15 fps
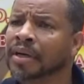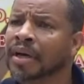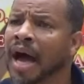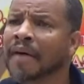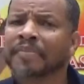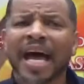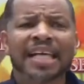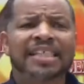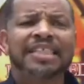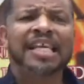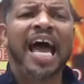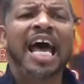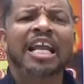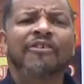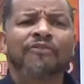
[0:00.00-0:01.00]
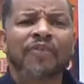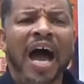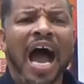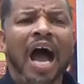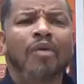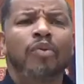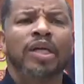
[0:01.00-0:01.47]
I'm not
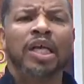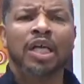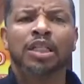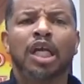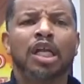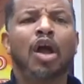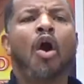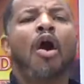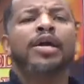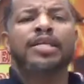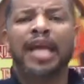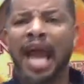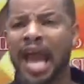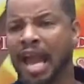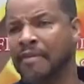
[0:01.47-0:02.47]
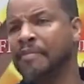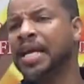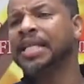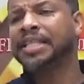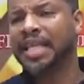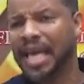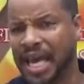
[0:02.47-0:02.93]
satisfied with the Lord gave
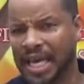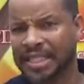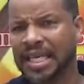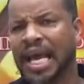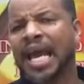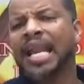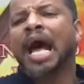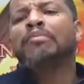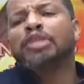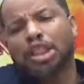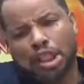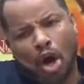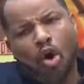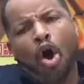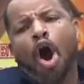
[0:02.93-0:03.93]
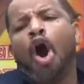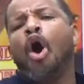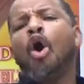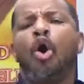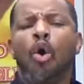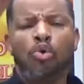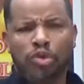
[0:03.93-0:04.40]
me this and I'm just going to
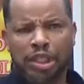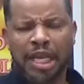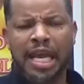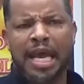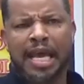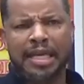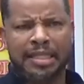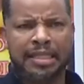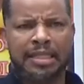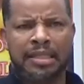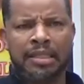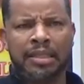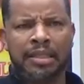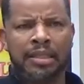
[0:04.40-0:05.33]
hold this. Yeah.